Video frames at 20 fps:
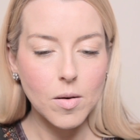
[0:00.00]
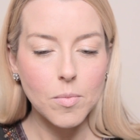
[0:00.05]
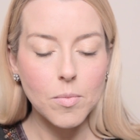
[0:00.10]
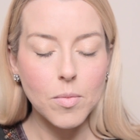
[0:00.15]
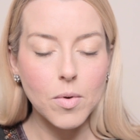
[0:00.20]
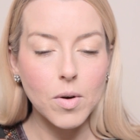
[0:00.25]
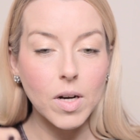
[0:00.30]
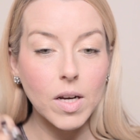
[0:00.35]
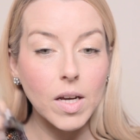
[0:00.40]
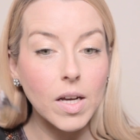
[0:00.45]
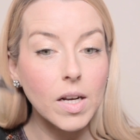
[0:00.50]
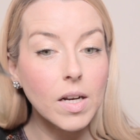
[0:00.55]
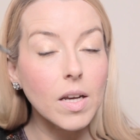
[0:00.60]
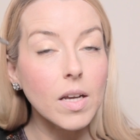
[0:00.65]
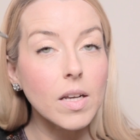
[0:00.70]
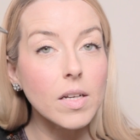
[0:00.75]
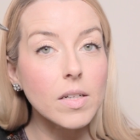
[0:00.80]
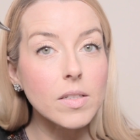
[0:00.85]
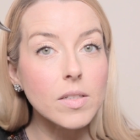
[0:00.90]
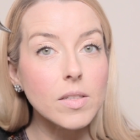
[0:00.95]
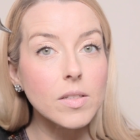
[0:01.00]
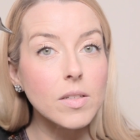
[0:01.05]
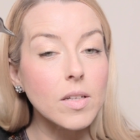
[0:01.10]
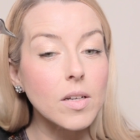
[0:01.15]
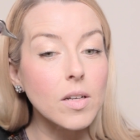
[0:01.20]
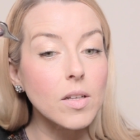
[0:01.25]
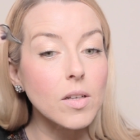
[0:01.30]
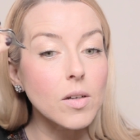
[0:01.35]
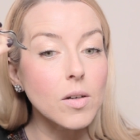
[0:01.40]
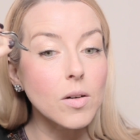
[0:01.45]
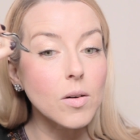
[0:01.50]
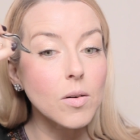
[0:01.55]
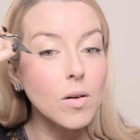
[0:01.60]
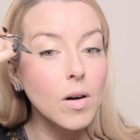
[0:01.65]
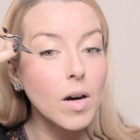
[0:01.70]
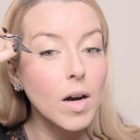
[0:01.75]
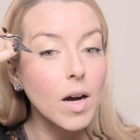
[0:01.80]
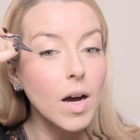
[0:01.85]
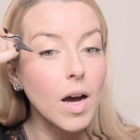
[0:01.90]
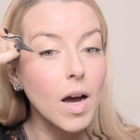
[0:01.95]
putting it into the glue,
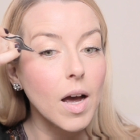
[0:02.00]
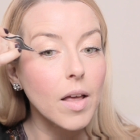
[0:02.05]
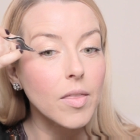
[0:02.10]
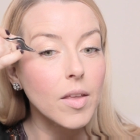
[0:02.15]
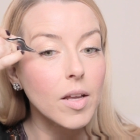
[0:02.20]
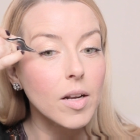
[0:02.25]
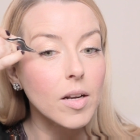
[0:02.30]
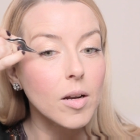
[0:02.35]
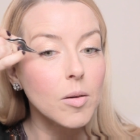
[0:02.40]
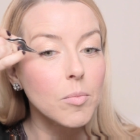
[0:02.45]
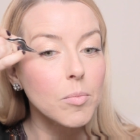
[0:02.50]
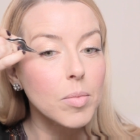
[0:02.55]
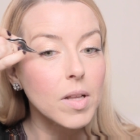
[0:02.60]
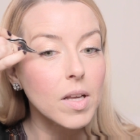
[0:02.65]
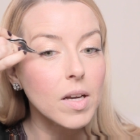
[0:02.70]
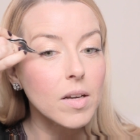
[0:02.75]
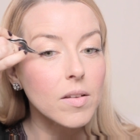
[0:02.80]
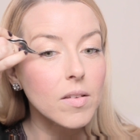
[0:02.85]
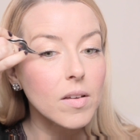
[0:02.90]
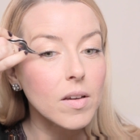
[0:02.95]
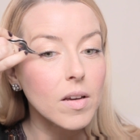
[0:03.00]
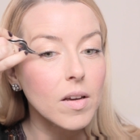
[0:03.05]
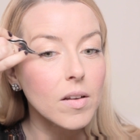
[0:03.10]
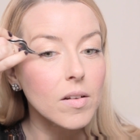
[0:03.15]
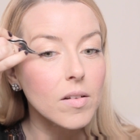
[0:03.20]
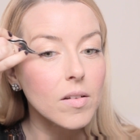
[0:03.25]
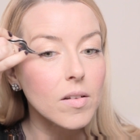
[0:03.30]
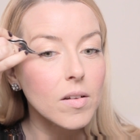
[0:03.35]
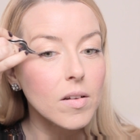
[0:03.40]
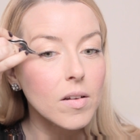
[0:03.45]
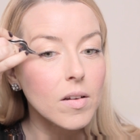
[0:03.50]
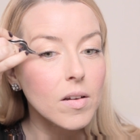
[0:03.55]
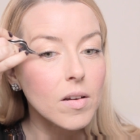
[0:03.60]
and then placing it